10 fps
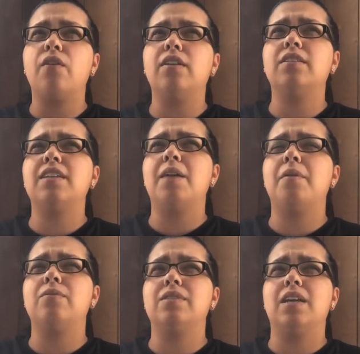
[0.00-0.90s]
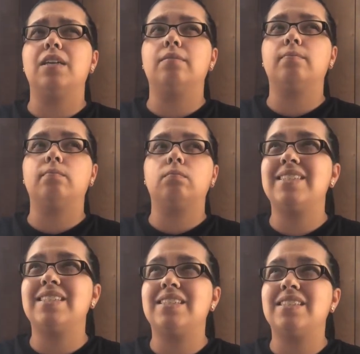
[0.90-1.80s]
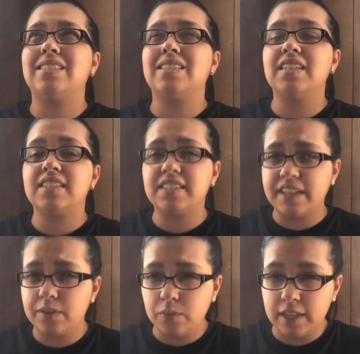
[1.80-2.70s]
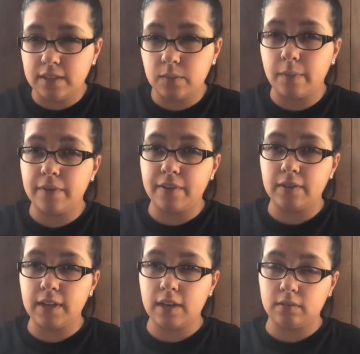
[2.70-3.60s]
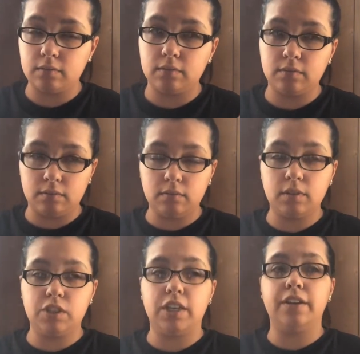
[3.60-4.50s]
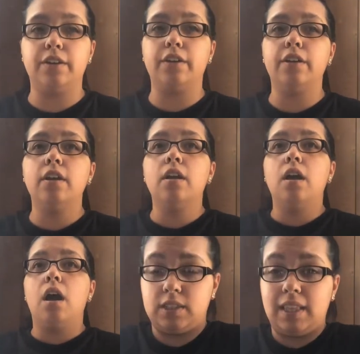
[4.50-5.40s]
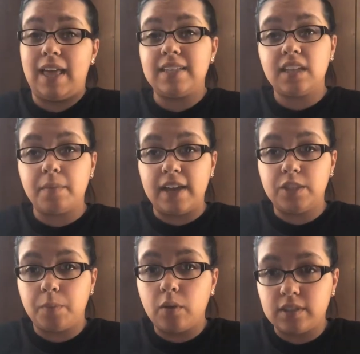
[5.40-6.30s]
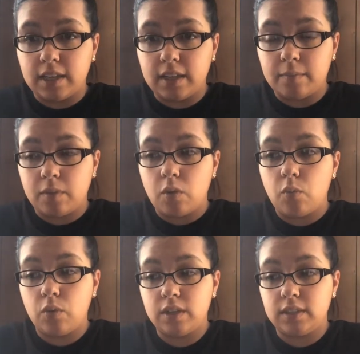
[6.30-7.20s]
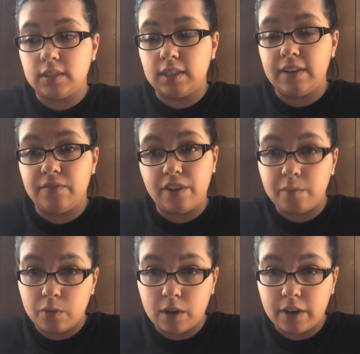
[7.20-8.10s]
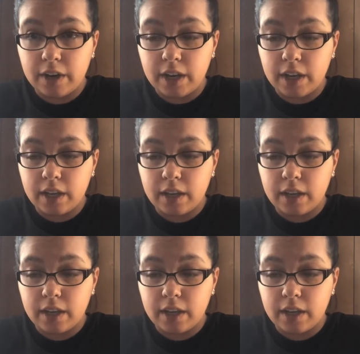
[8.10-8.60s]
the time I was like 16 weeks when we found out the gender. The last time I spoke to him was in February